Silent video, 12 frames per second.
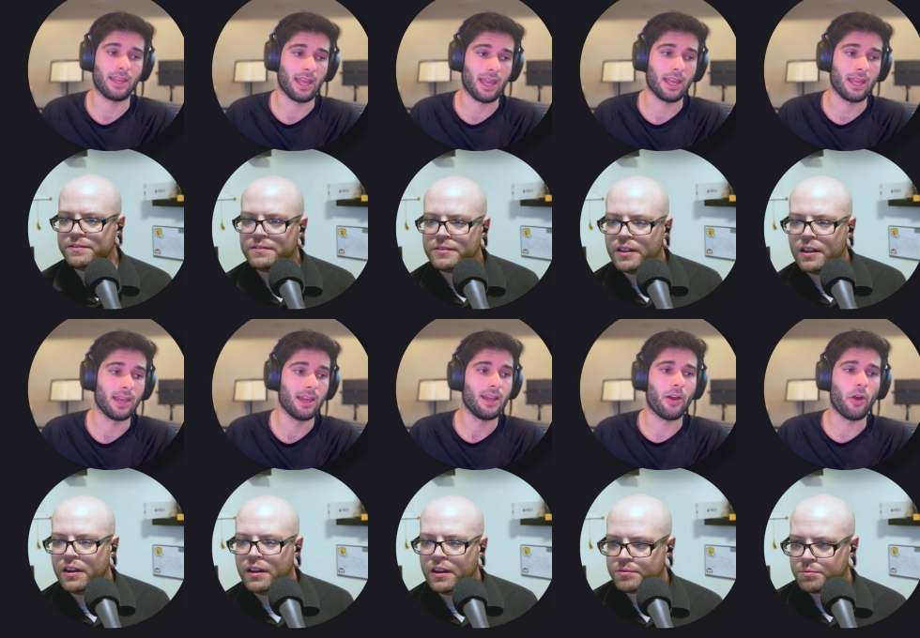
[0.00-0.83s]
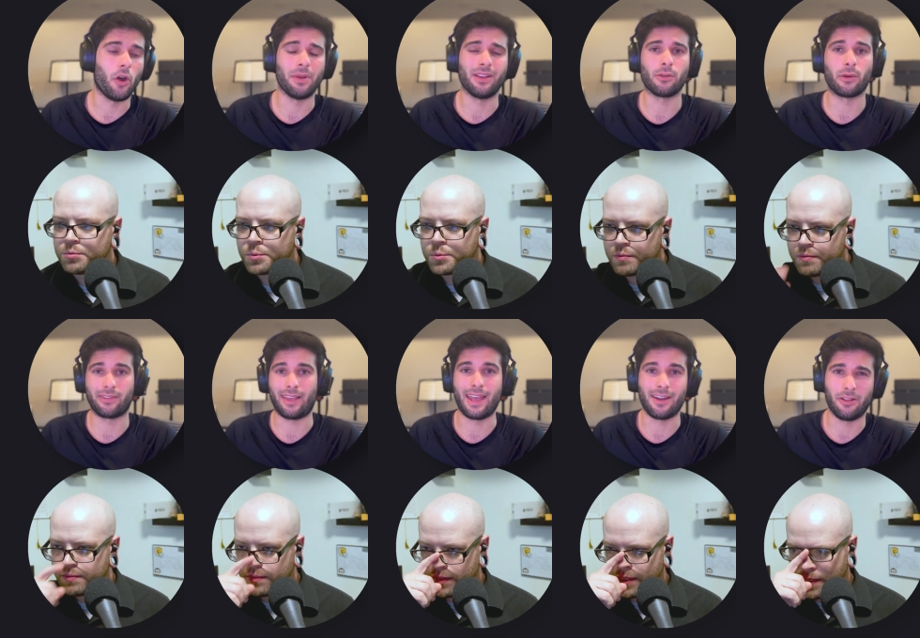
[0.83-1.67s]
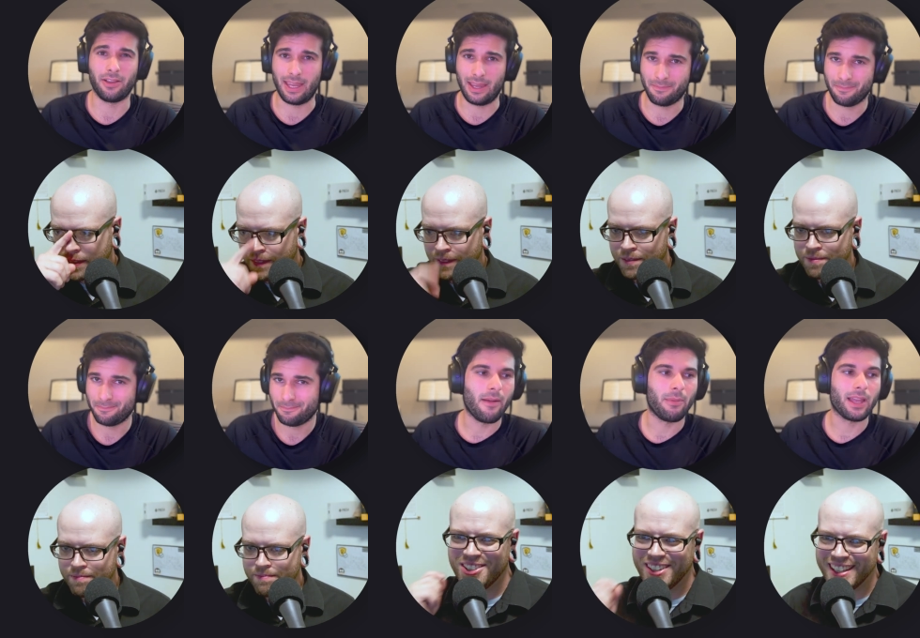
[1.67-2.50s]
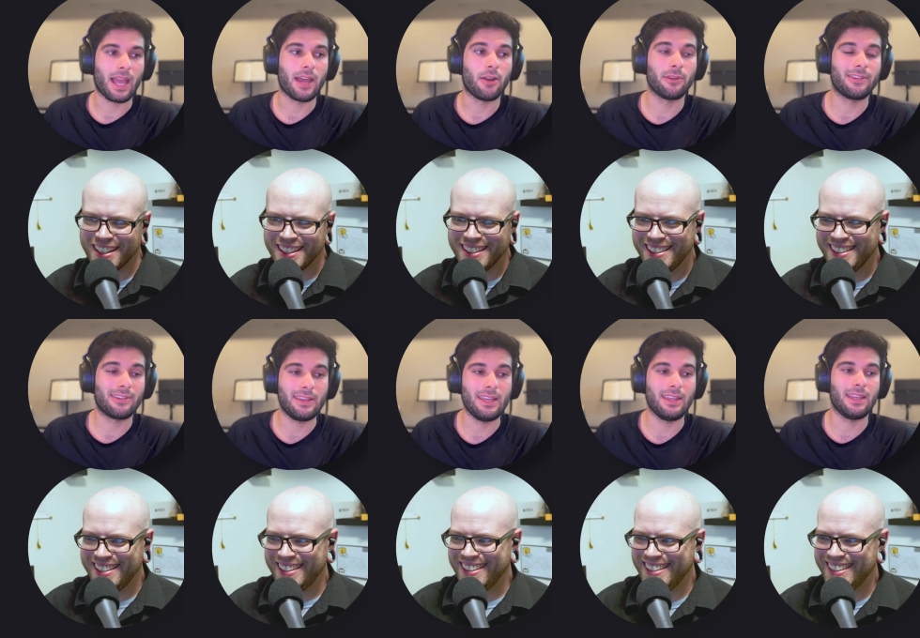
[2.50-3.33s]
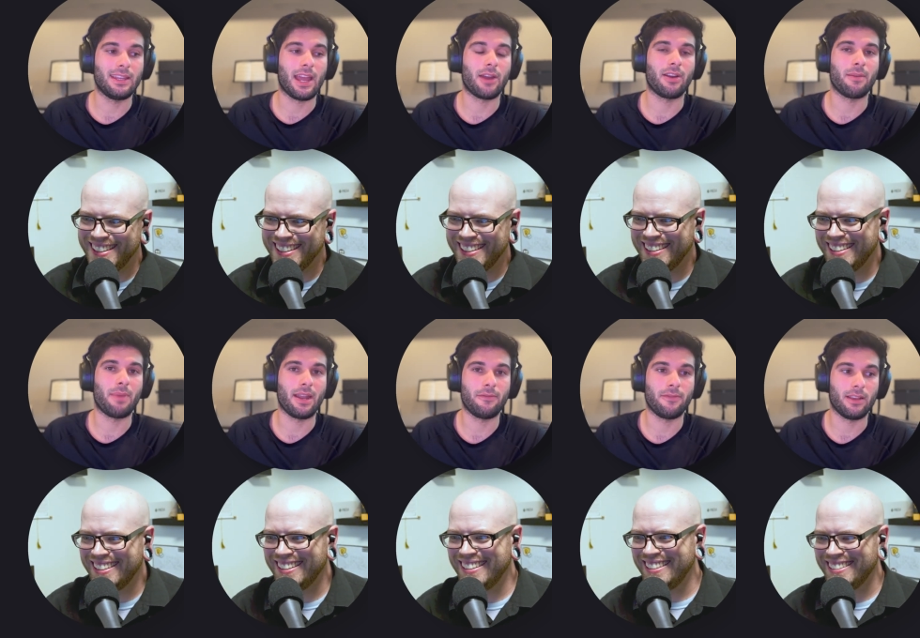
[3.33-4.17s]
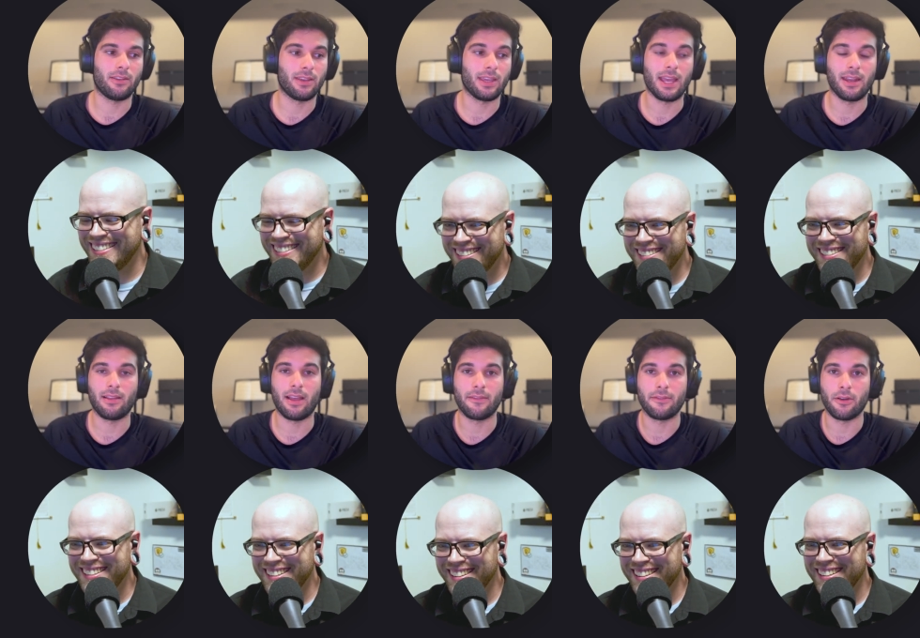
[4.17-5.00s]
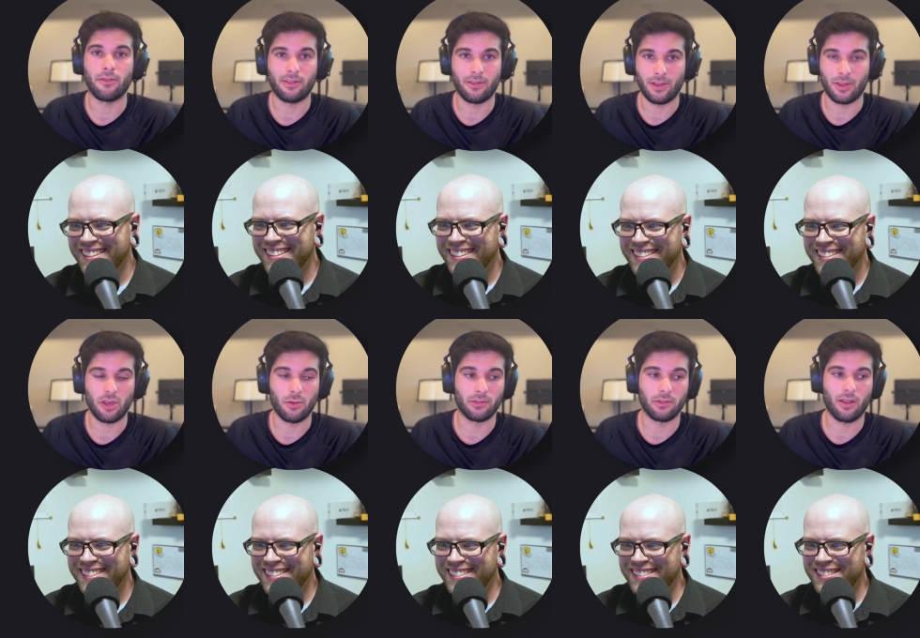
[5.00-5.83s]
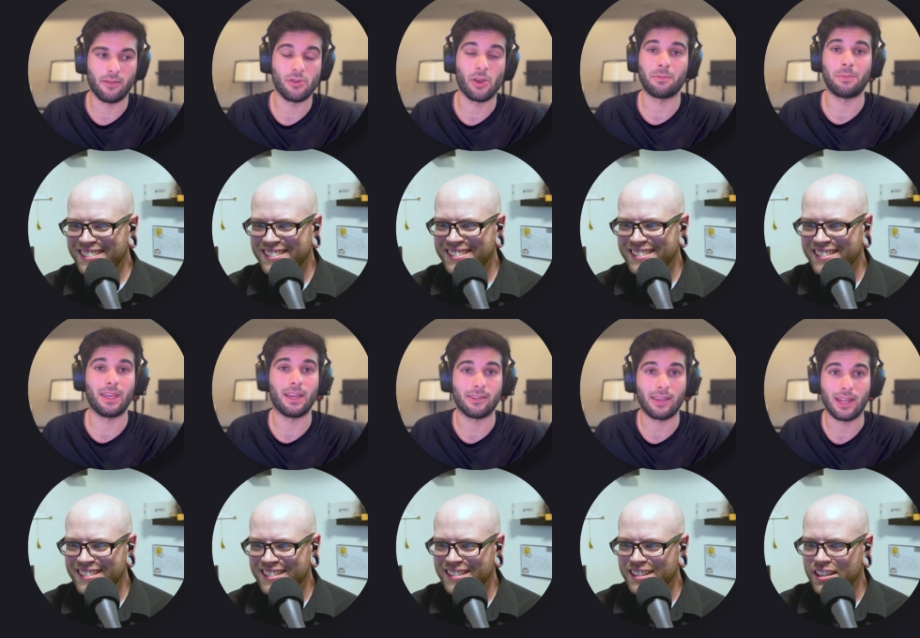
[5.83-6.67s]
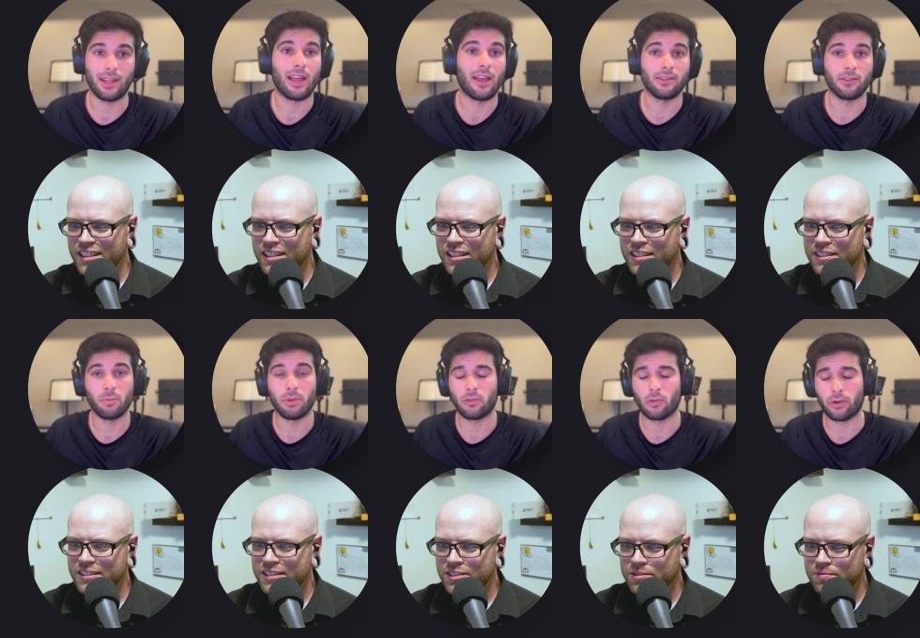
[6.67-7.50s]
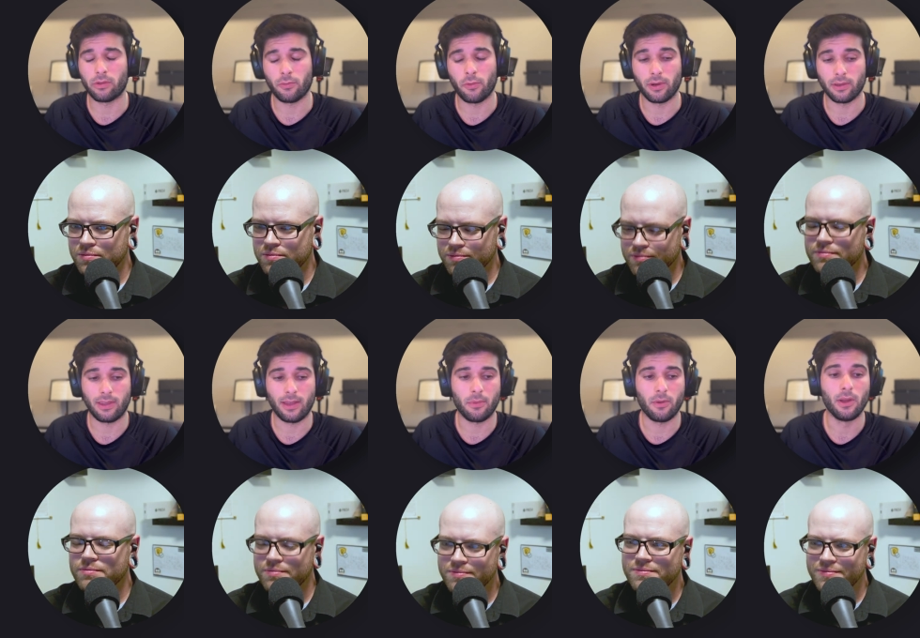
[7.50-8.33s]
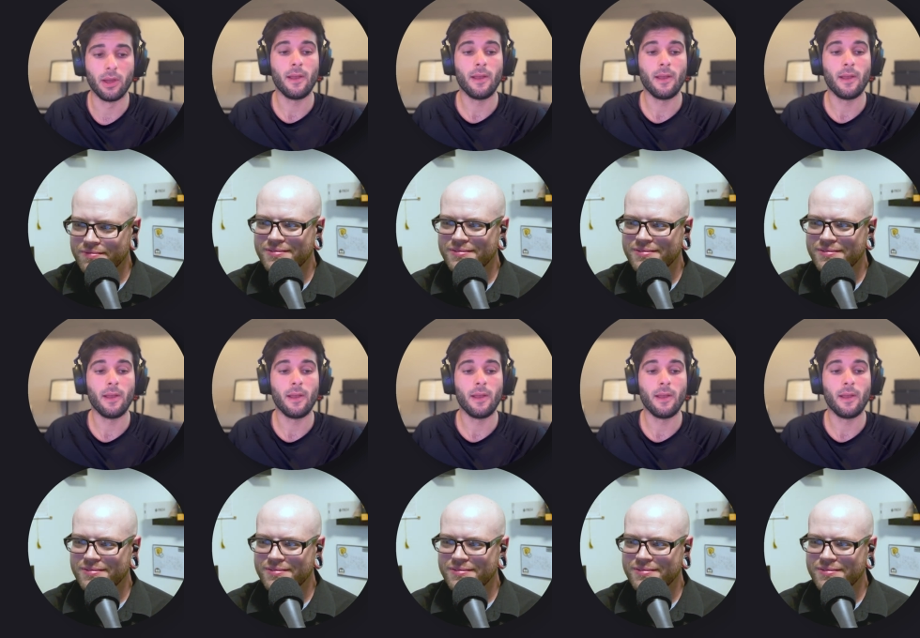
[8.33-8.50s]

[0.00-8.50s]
Speaker 1: a open source N L E. Like, I don't see the inherent benefit to Kdenlive over DaVinci Resolve just because Kdenlive is open source, for example,